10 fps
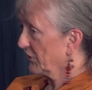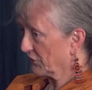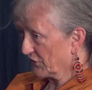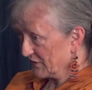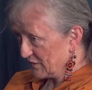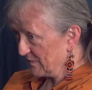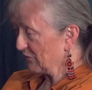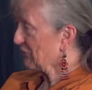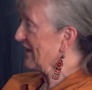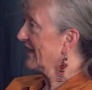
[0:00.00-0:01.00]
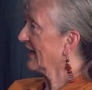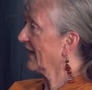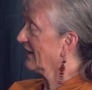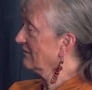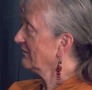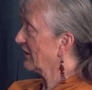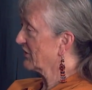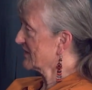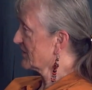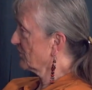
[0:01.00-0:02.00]
you're going to be reading in
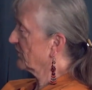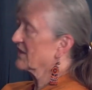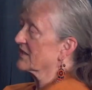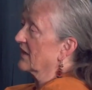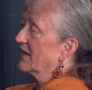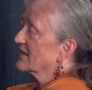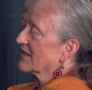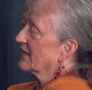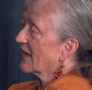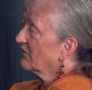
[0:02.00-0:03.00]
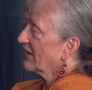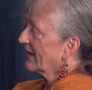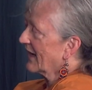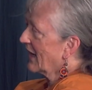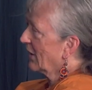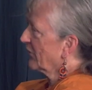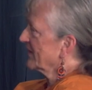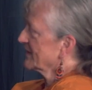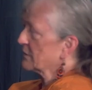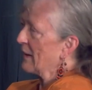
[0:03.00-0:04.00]
very soon right. is, is a lovely
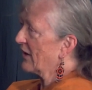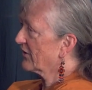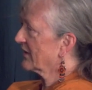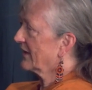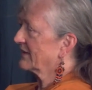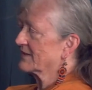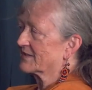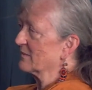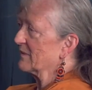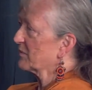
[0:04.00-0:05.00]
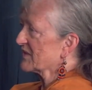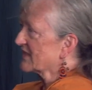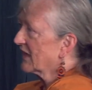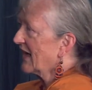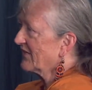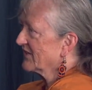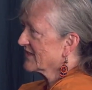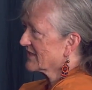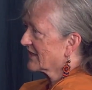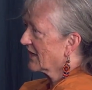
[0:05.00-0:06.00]
gallery that oh, apparently yes. some people still haven't
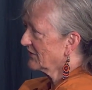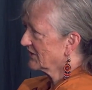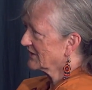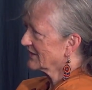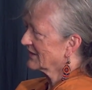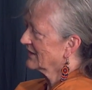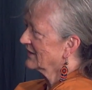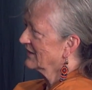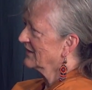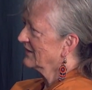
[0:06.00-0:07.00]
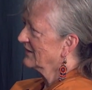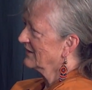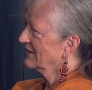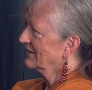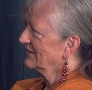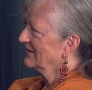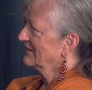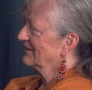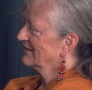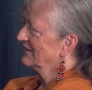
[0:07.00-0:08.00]
discovered. I know. Hopefully,